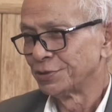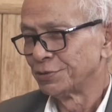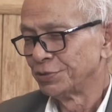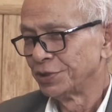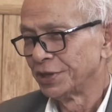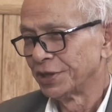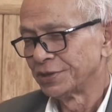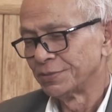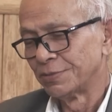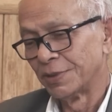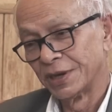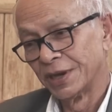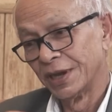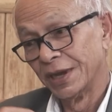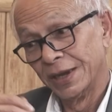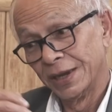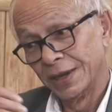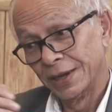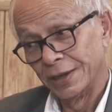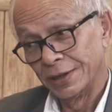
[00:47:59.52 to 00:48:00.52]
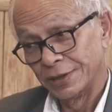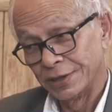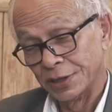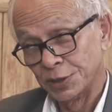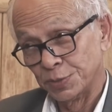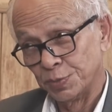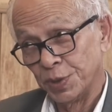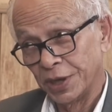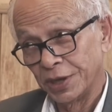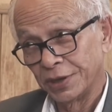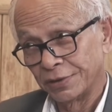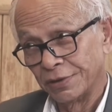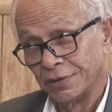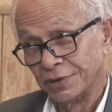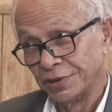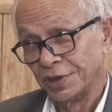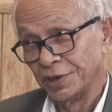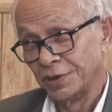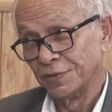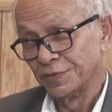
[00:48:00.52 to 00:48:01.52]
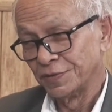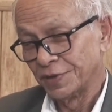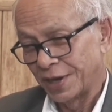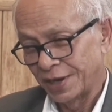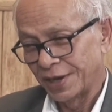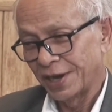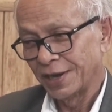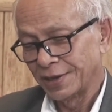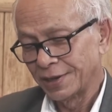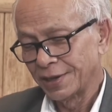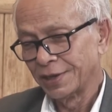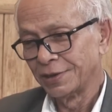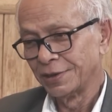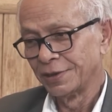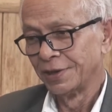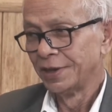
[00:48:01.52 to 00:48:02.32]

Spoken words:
2 years, but the spirit continues. I like that.